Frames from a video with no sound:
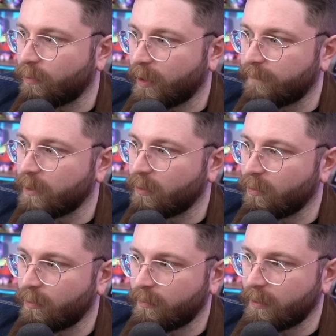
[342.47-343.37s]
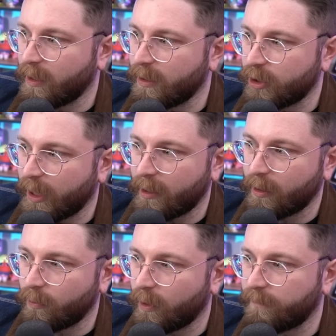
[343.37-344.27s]
one of you in jail
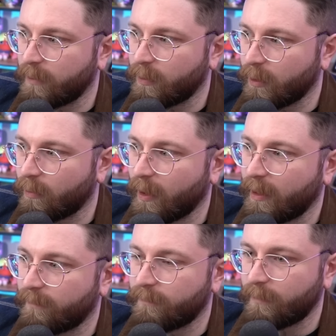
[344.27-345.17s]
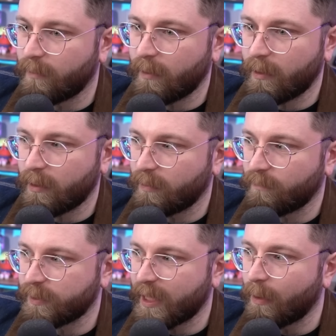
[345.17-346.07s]
and one of you in the grave.
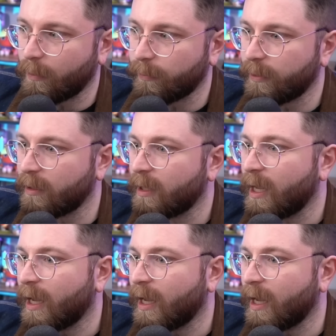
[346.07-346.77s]
Was that worth it?